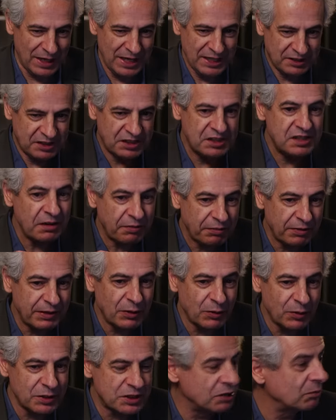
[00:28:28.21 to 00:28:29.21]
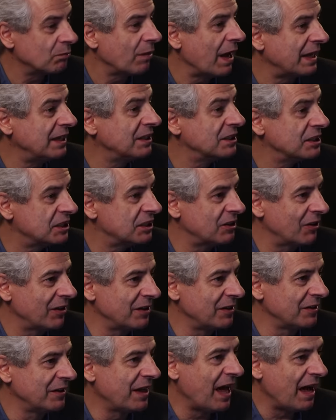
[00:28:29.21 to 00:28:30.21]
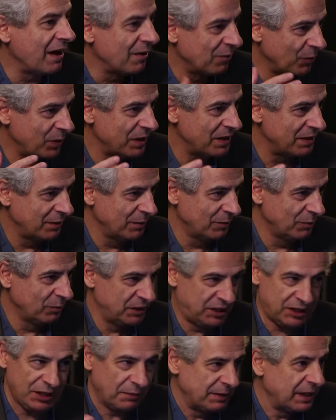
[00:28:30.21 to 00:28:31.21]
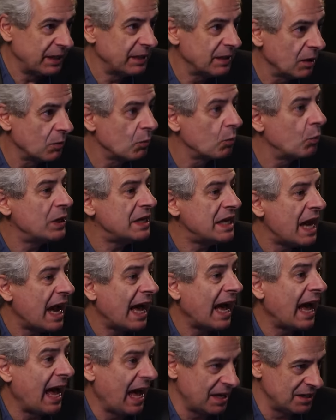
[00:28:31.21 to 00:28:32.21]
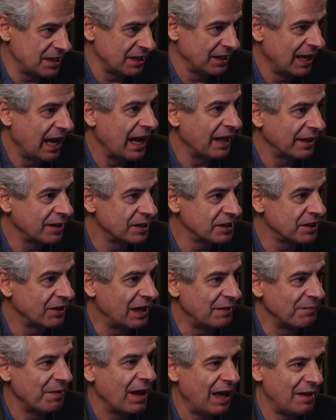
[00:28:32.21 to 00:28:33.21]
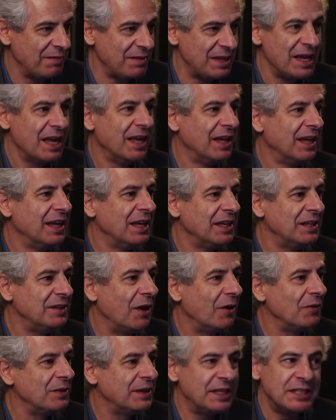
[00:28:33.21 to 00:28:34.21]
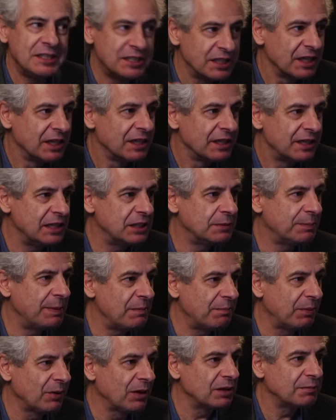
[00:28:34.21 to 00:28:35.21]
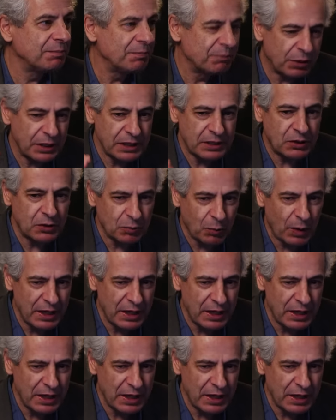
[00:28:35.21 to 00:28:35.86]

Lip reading: It's difficult to reconcile that with something that we had at the time. I mean, you know, these people are pretty good